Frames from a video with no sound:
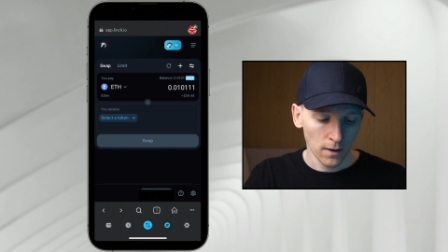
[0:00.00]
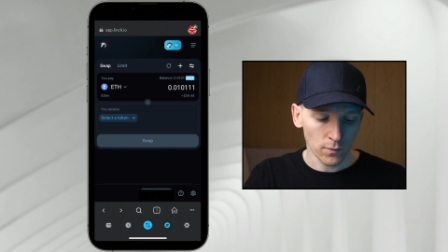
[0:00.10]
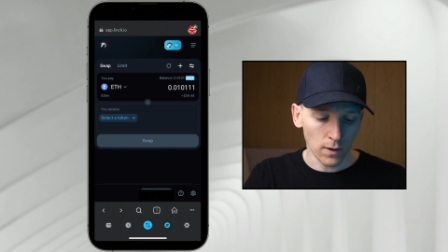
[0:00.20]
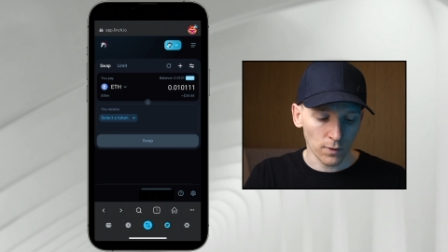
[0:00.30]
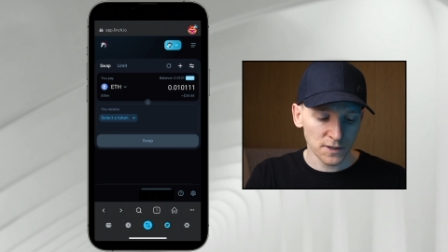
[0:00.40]

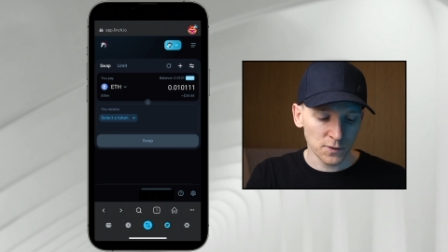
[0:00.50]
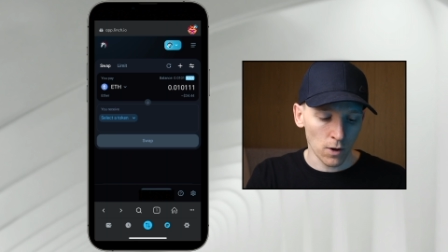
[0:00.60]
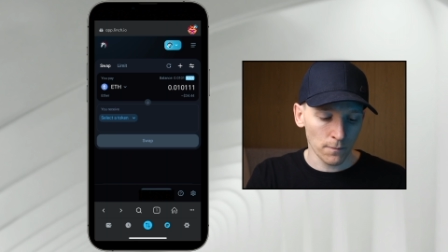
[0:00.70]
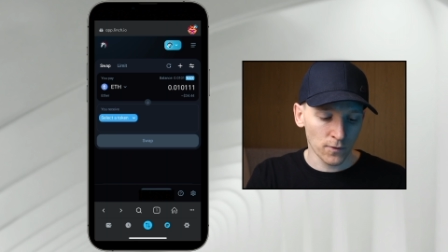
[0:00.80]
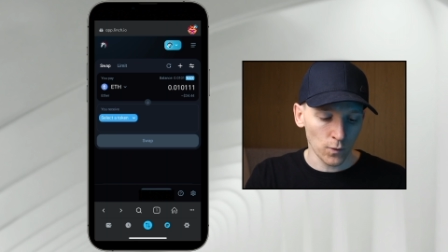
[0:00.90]
So I want to
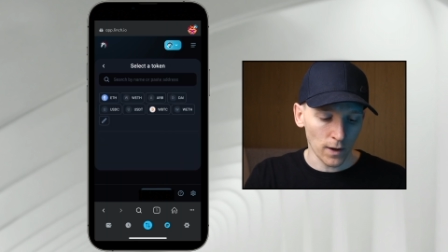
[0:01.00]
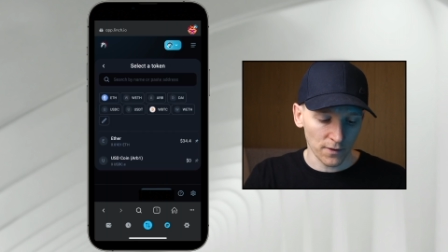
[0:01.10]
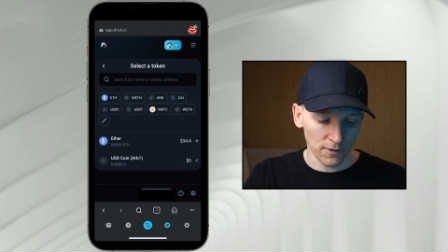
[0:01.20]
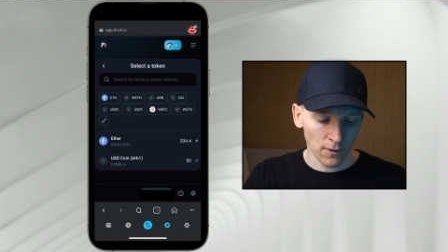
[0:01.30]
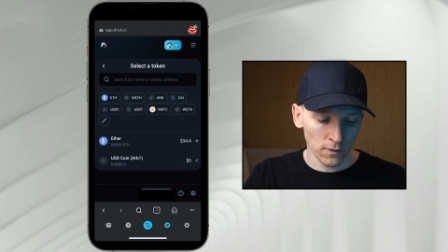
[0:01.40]
swap to
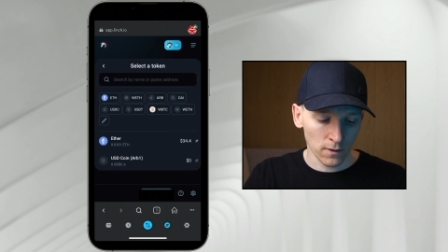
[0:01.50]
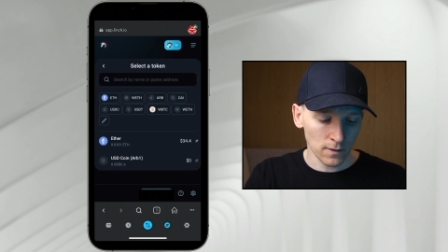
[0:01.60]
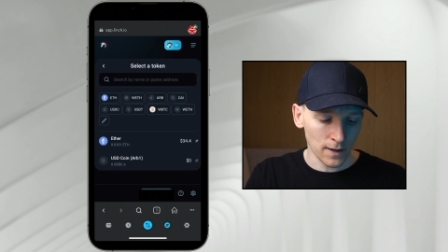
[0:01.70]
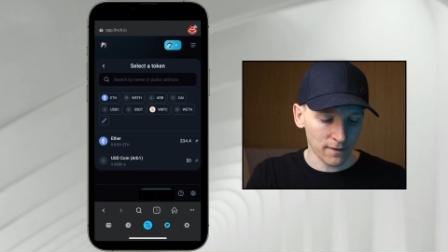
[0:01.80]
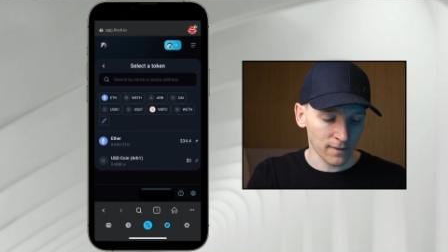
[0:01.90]
another
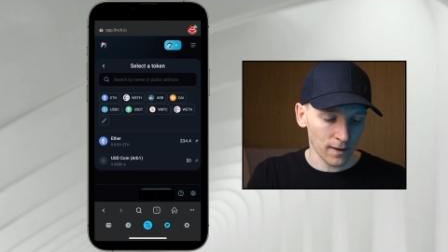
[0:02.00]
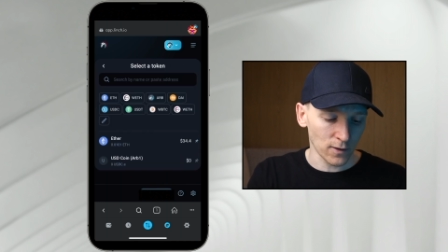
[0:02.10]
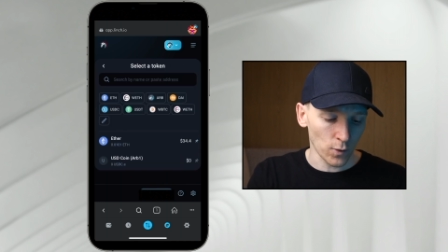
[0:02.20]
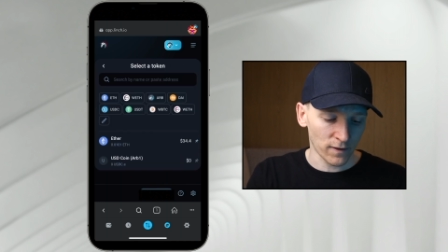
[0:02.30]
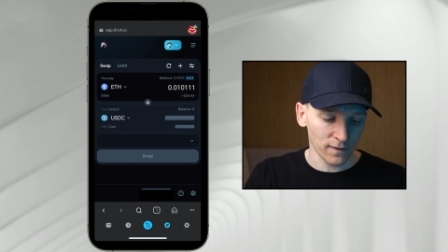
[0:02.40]
token, let's say
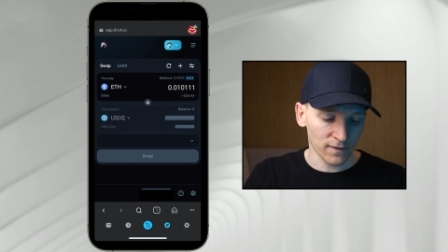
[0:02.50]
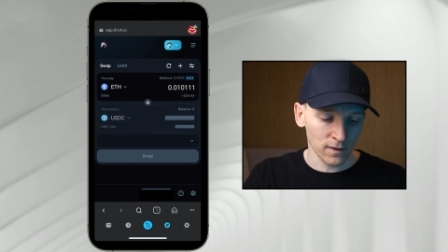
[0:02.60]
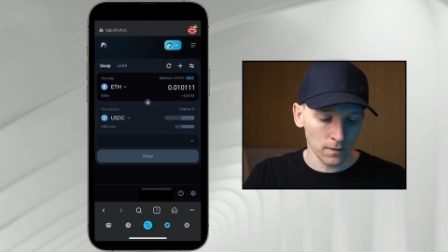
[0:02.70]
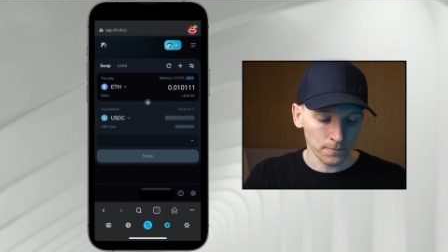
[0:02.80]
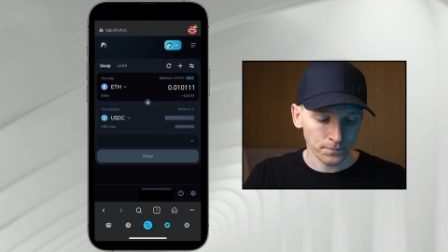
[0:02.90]
U S D
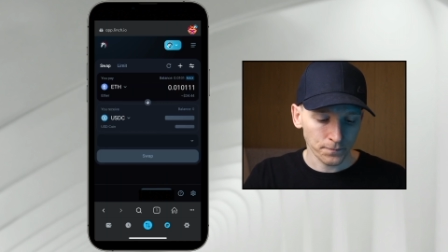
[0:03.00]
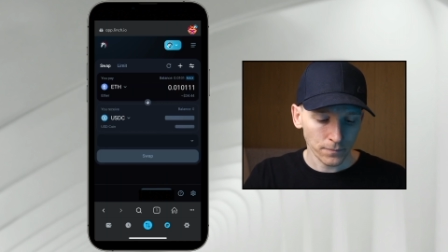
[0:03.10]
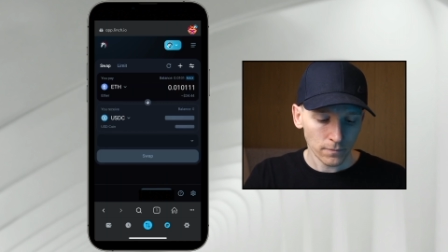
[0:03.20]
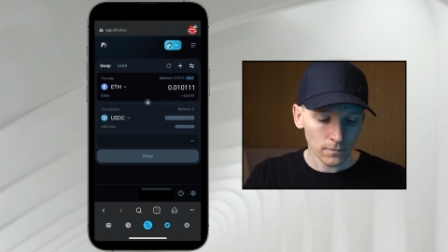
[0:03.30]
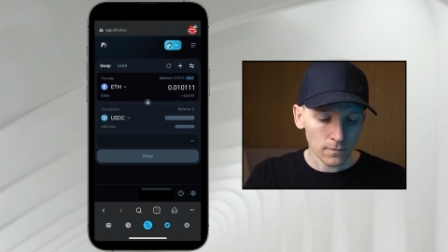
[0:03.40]
C,
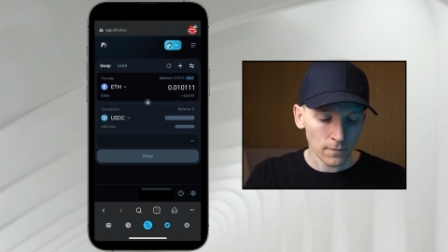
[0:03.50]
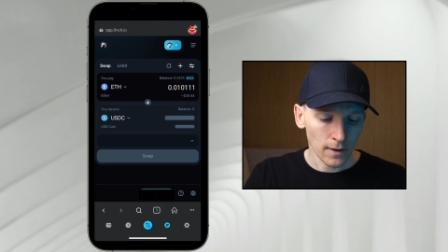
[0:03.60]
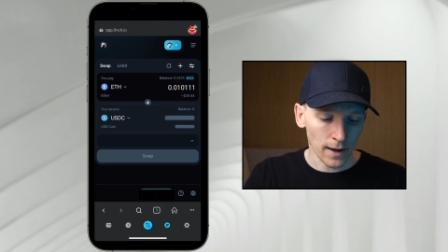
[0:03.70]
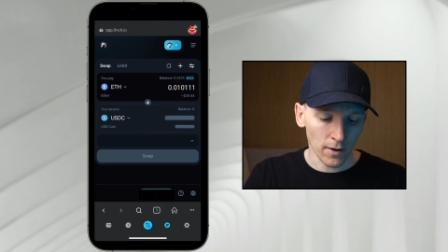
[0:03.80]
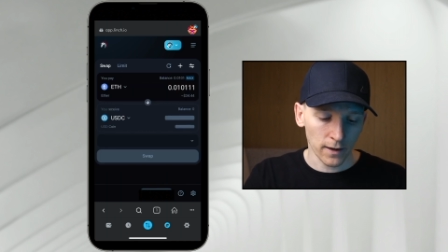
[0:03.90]

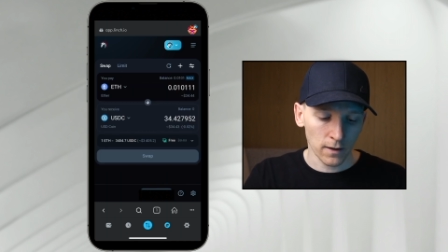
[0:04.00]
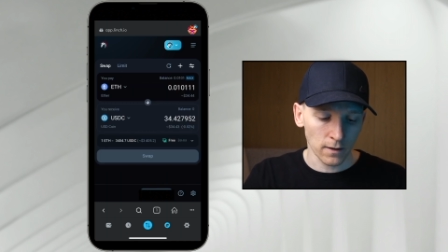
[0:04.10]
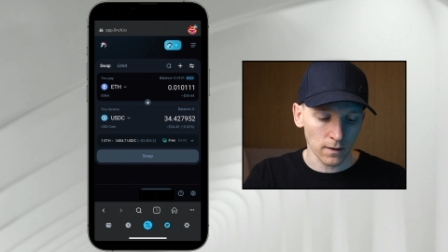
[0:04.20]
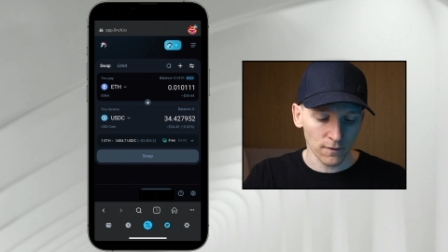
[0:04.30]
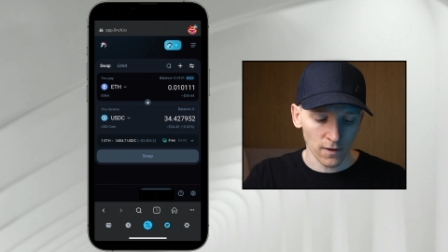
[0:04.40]
and I
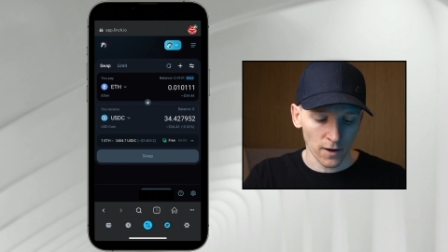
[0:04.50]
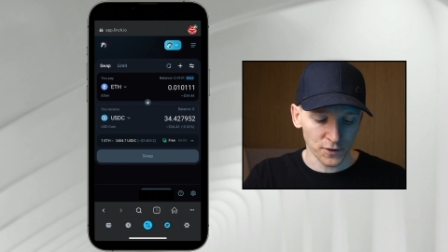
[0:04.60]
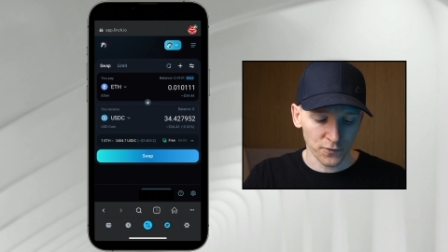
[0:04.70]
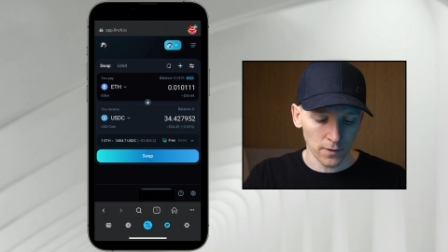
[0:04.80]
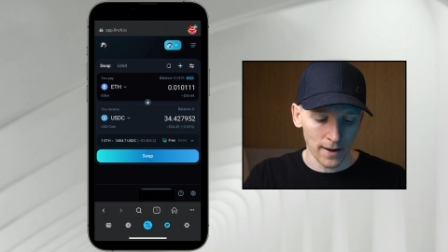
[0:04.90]
can search
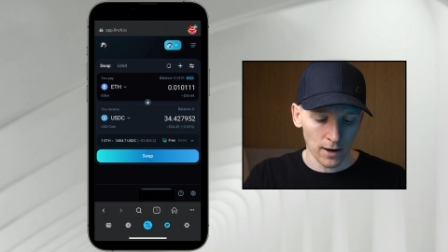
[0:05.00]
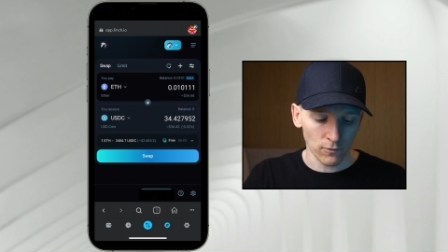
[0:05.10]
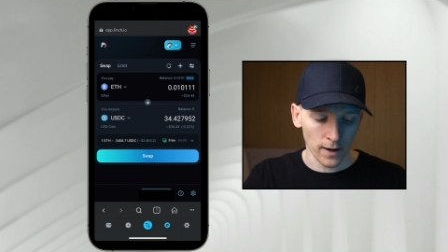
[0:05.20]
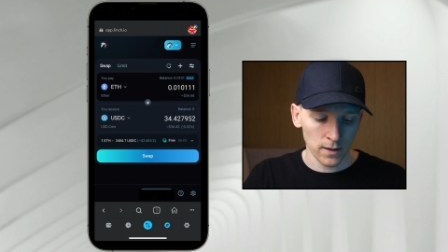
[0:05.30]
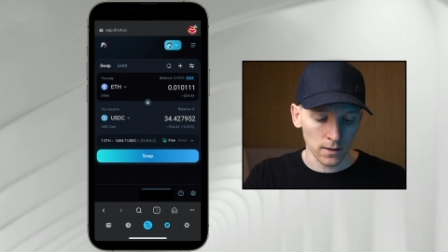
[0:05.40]
for an amount
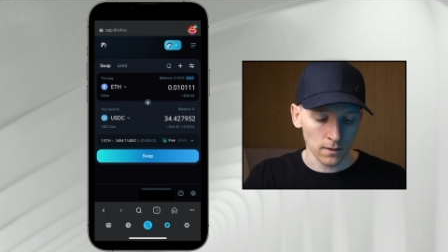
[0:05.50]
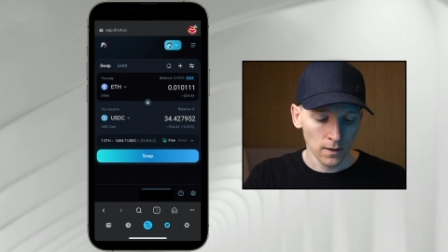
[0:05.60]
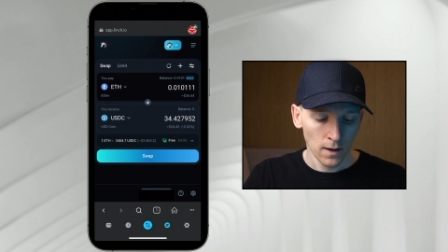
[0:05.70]
right here.